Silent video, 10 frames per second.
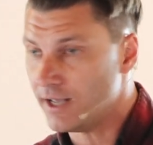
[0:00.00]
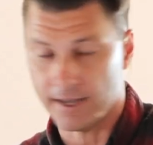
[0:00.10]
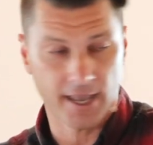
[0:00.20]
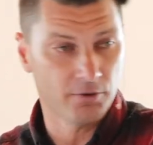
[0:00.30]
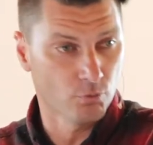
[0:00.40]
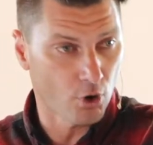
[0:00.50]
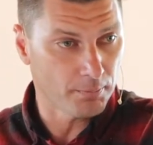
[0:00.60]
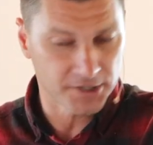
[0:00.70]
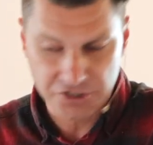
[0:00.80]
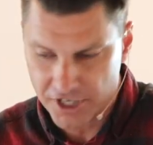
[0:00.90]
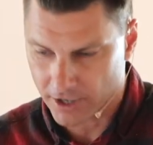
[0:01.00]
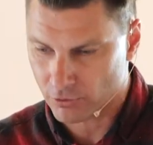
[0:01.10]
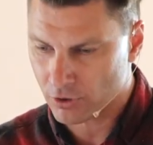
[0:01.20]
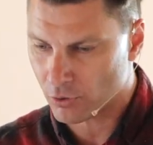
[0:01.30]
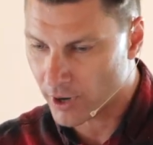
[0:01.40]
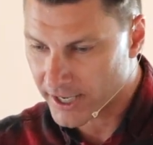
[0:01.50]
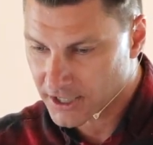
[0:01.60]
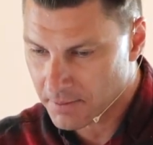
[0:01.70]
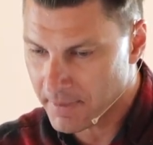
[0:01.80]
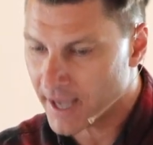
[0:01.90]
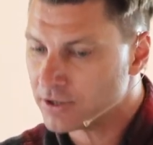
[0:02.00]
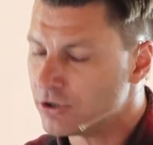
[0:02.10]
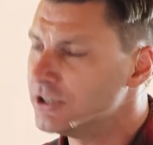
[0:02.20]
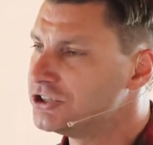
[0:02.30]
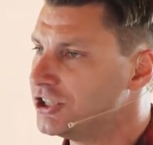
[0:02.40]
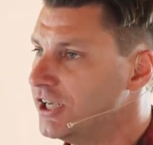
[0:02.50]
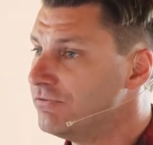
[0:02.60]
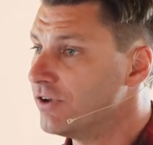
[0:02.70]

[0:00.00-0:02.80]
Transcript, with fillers: a Roman general or a commander in chief.